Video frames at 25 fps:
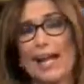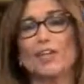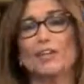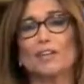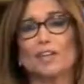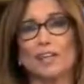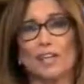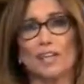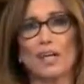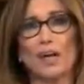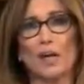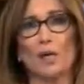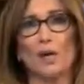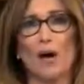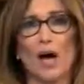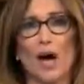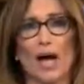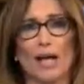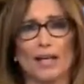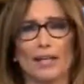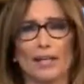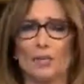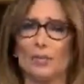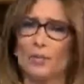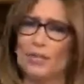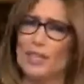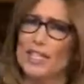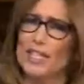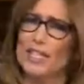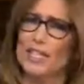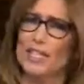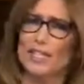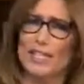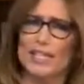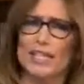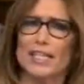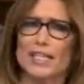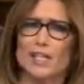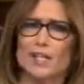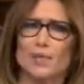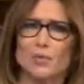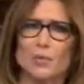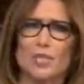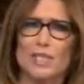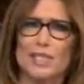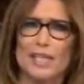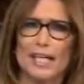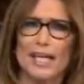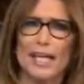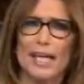County, Ohio, where steel
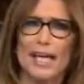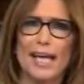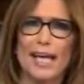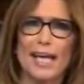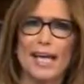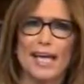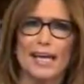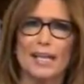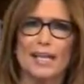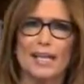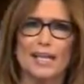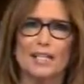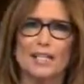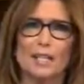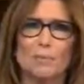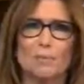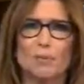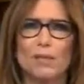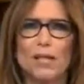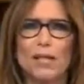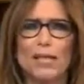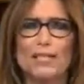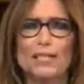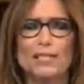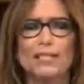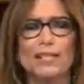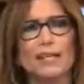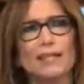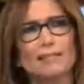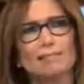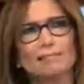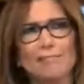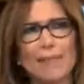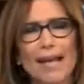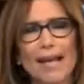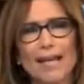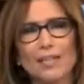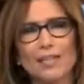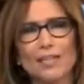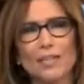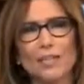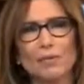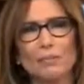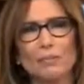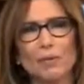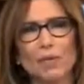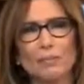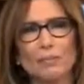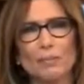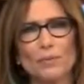was king. It's a place that
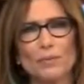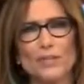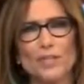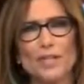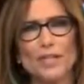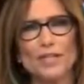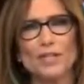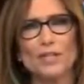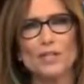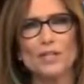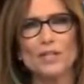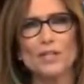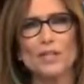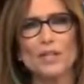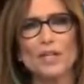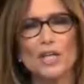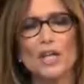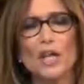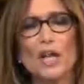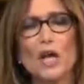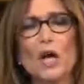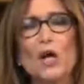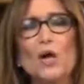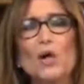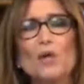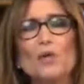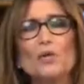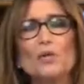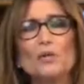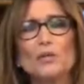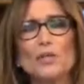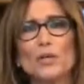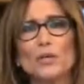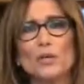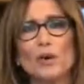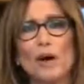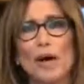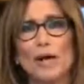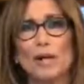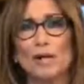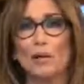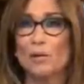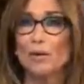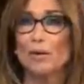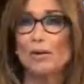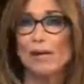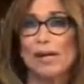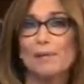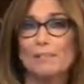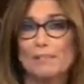actually represents the old Ohio.
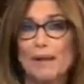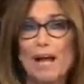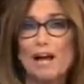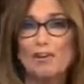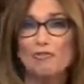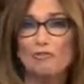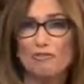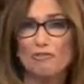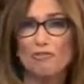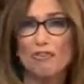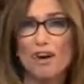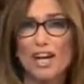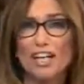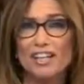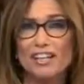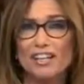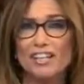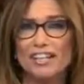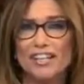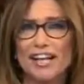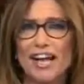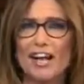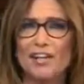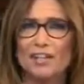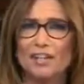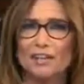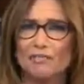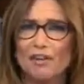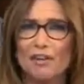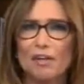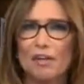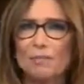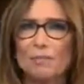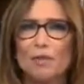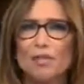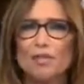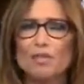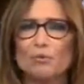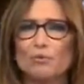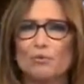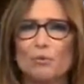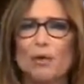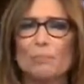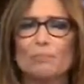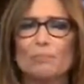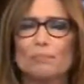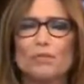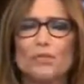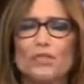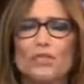Where I am now, Franklin County, very much
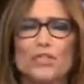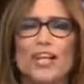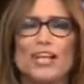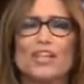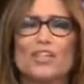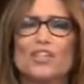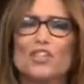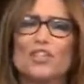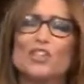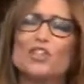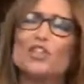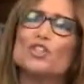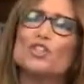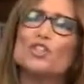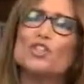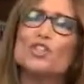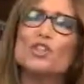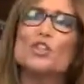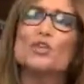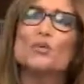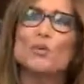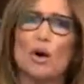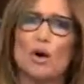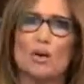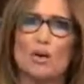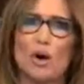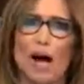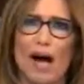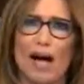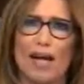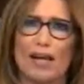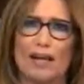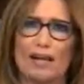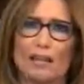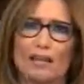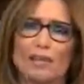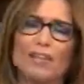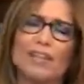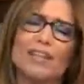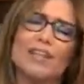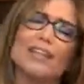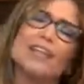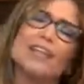represents the new Ohio.